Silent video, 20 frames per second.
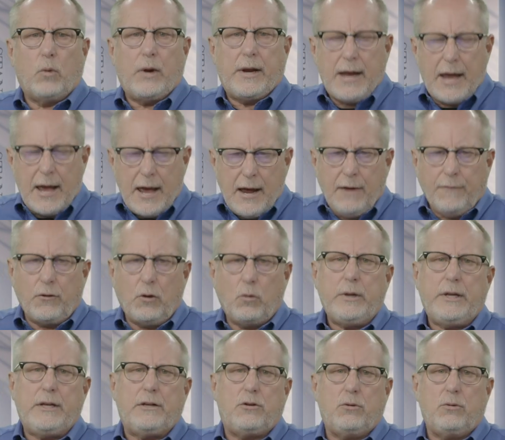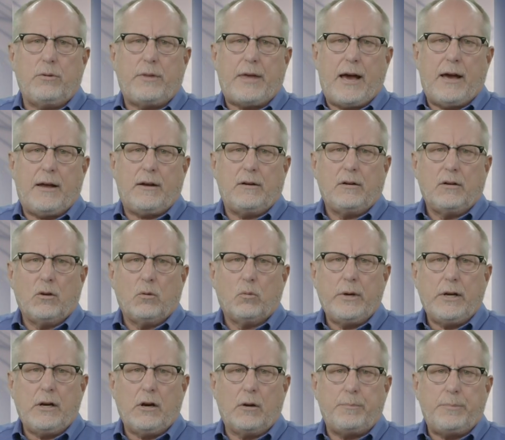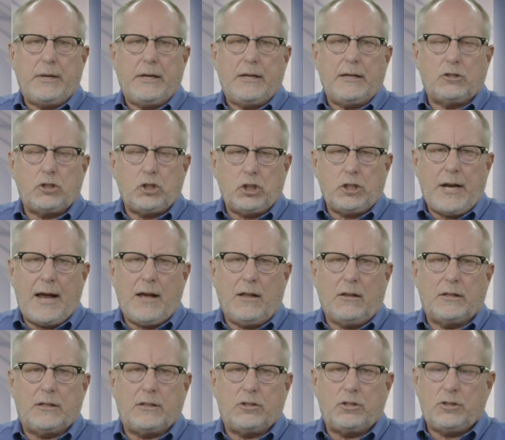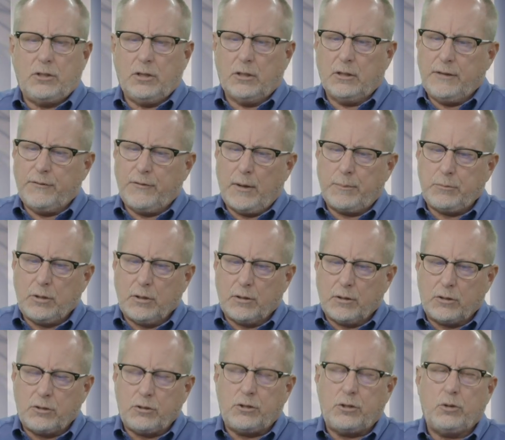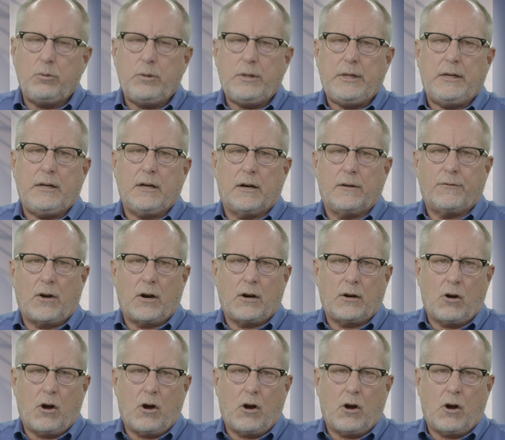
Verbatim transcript: whenever we do that, we are being challenged to live up to the duty of our